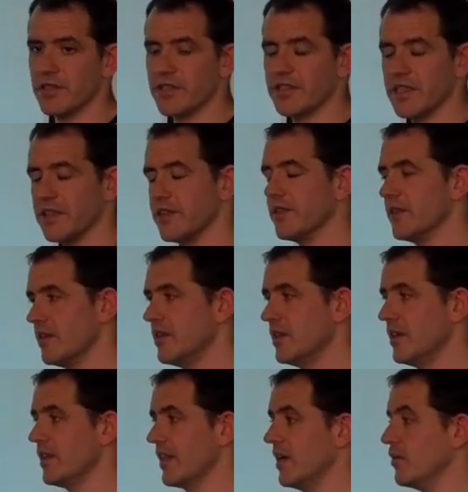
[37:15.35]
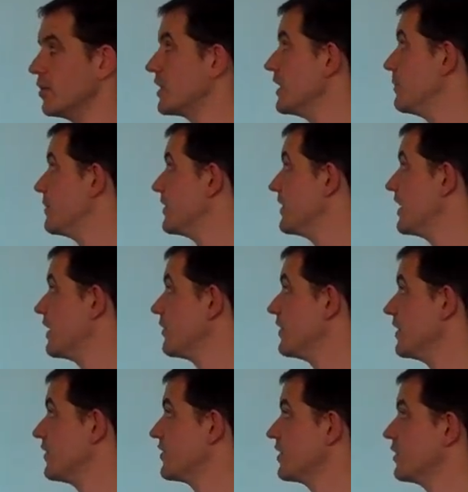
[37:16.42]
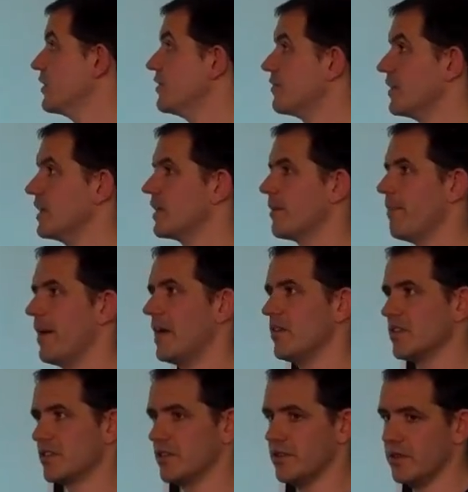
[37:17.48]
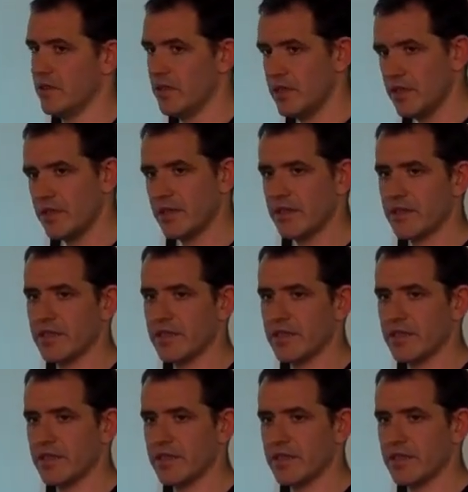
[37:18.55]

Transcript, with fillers: fish, like you said, and that will keep it down. Yeah. So if, in comparison,